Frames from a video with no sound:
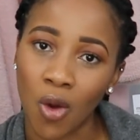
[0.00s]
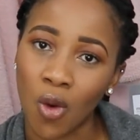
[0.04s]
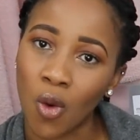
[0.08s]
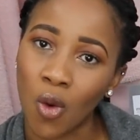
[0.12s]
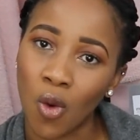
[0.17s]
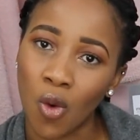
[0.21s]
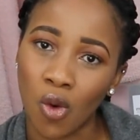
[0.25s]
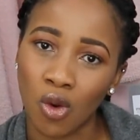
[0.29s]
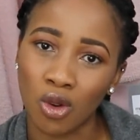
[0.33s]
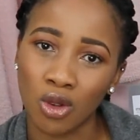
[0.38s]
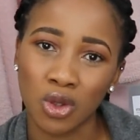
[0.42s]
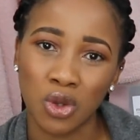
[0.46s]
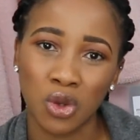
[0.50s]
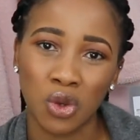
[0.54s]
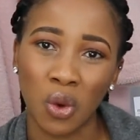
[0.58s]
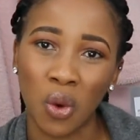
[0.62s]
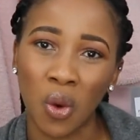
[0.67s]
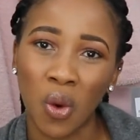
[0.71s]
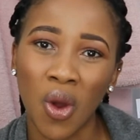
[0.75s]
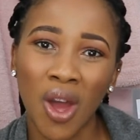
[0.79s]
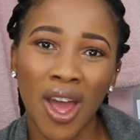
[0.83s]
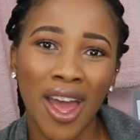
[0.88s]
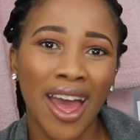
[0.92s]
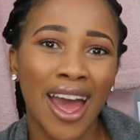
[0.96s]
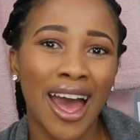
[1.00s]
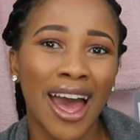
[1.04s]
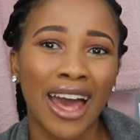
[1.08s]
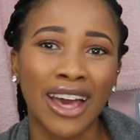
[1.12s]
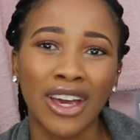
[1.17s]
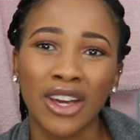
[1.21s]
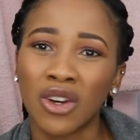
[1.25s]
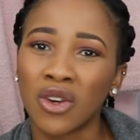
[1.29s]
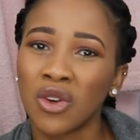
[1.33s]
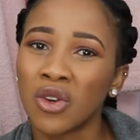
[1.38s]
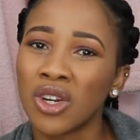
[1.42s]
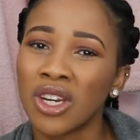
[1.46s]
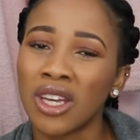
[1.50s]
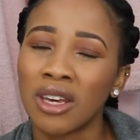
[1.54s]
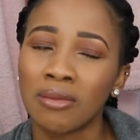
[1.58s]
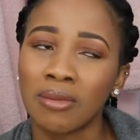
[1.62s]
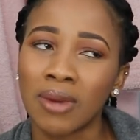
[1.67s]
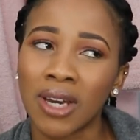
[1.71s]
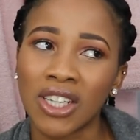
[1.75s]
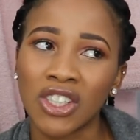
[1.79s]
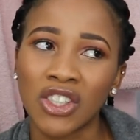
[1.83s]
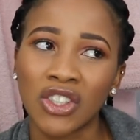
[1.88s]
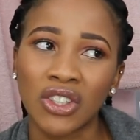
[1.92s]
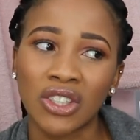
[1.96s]
so I can only
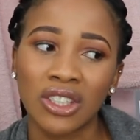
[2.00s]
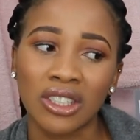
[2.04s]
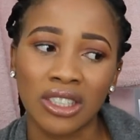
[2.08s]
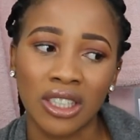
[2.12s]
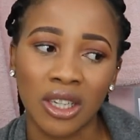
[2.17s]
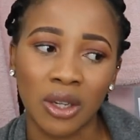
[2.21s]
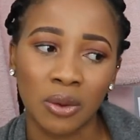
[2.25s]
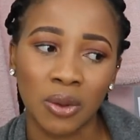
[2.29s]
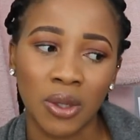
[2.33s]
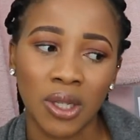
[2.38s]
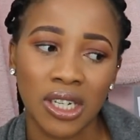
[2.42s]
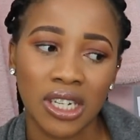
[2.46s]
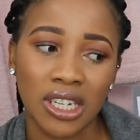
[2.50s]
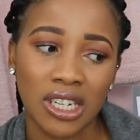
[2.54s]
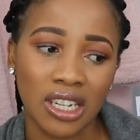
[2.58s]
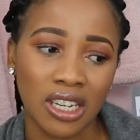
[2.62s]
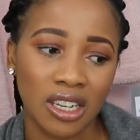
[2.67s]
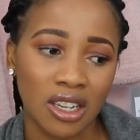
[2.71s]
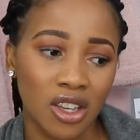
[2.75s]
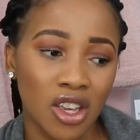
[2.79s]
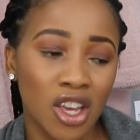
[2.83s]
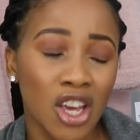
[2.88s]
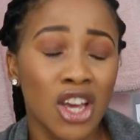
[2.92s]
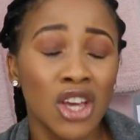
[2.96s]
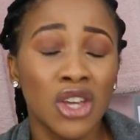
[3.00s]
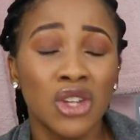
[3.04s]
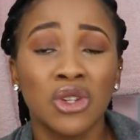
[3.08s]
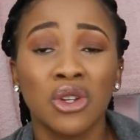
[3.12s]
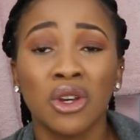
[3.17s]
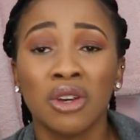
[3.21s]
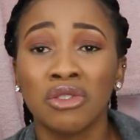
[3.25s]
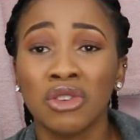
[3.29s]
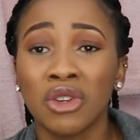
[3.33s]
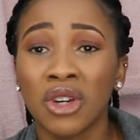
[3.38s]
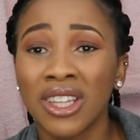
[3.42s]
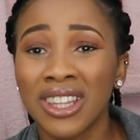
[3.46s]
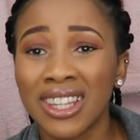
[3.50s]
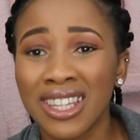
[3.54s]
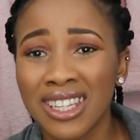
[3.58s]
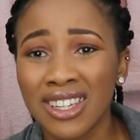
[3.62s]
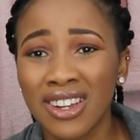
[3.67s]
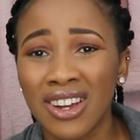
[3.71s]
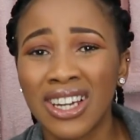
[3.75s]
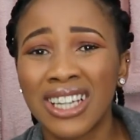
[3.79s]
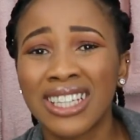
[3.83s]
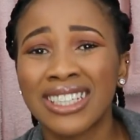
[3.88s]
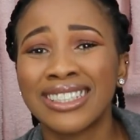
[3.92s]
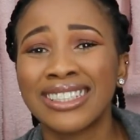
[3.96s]
imagine the winter. So if you want this
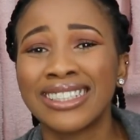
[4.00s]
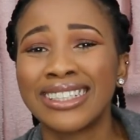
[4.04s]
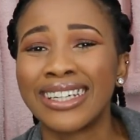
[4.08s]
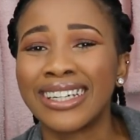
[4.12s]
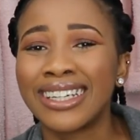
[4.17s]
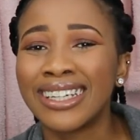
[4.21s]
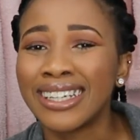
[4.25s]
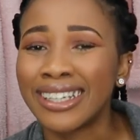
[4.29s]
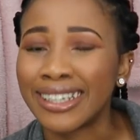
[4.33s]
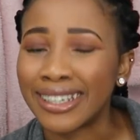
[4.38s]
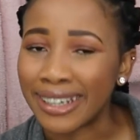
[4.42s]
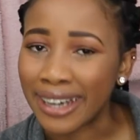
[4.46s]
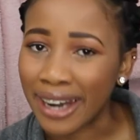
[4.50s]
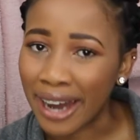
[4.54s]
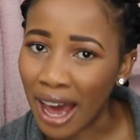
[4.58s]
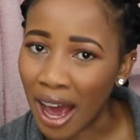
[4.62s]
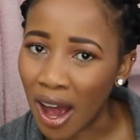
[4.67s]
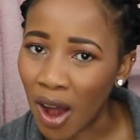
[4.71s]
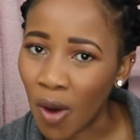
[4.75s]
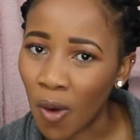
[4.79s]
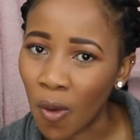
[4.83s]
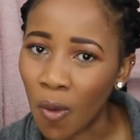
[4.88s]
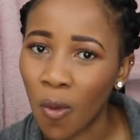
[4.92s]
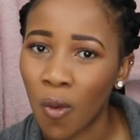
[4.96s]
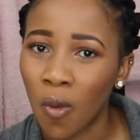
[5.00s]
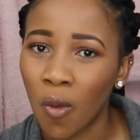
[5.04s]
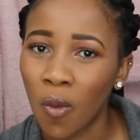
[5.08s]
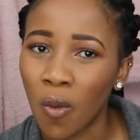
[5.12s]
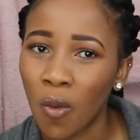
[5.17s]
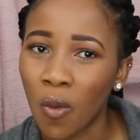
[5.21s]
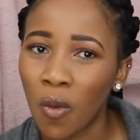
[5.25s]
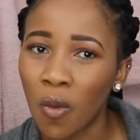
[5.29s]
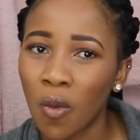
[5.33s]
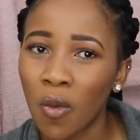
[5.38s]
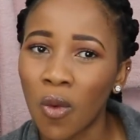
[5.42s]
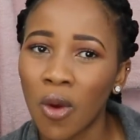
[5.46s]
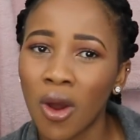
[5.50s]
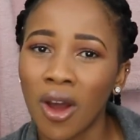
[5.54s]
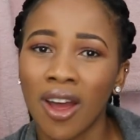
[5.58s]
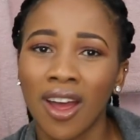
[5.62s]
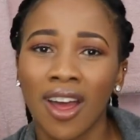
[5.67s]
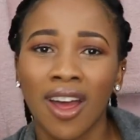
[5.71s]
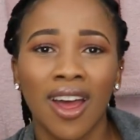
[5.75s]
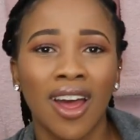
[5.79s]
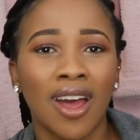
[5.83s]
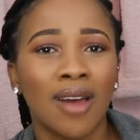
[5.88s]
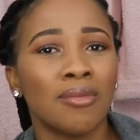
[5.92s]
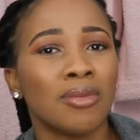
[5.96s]
collection, get it now,
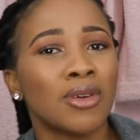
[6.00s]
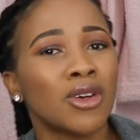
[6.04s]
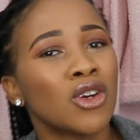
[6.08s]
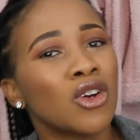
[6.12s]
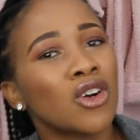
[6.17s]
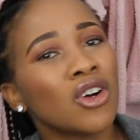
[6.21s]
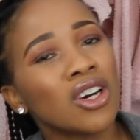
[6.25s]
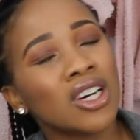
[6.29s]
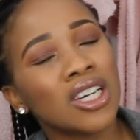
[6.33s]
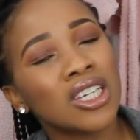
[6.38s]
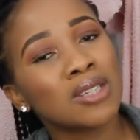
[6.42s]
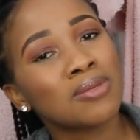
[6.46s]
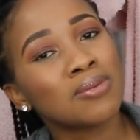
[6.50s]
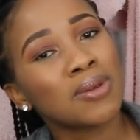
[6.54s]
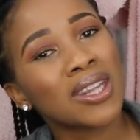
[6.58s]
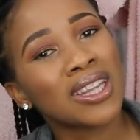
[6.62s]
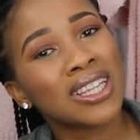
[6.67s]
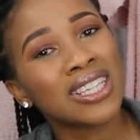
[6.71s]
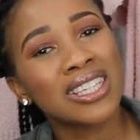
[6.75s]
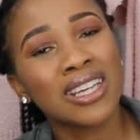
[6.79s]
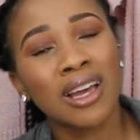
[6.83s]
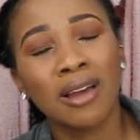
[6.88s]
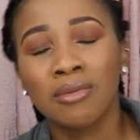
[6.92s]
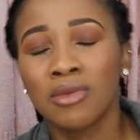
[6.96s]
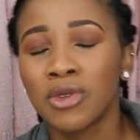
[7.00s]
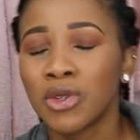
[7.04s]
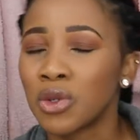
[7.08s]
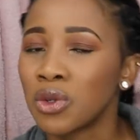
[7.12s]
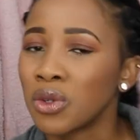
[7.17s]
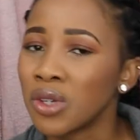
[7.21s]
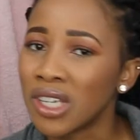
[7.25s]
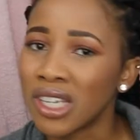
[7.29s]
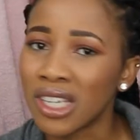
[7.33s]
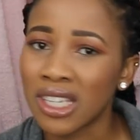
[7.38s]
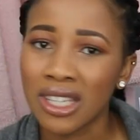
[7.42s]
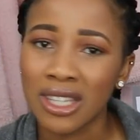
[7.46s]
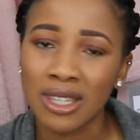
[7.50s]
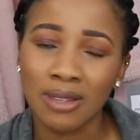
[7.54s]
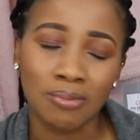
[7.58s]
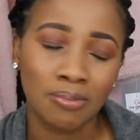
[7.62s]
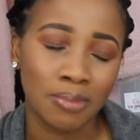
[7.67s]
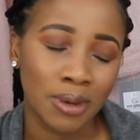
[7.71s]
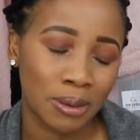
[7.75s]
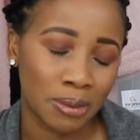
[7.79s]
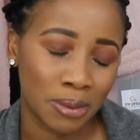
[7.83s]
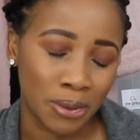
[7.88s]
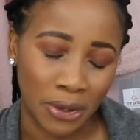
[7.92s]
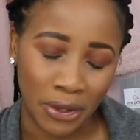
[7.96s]
because by the time June hits,
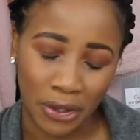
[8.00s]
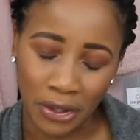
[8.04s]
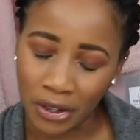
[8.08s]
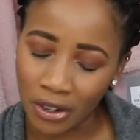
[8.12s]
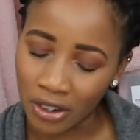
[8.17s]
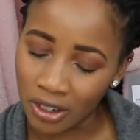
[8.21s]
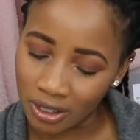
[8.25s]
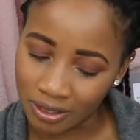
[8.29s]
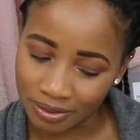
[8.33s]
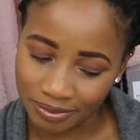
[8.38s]
baby girl,